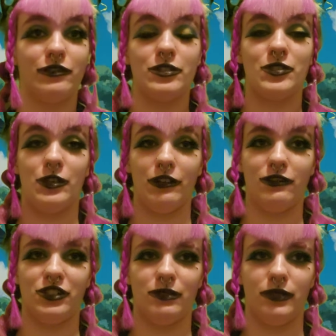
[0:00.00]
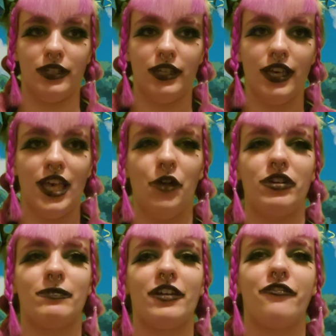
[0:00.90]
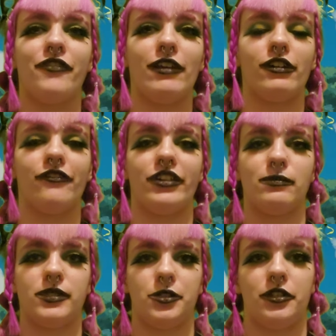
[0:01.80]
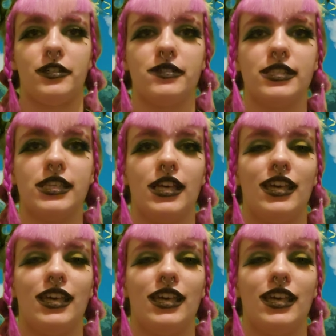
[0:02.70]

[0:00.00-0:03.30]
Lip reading: for Studio Ghibli, one of my favorite film studios.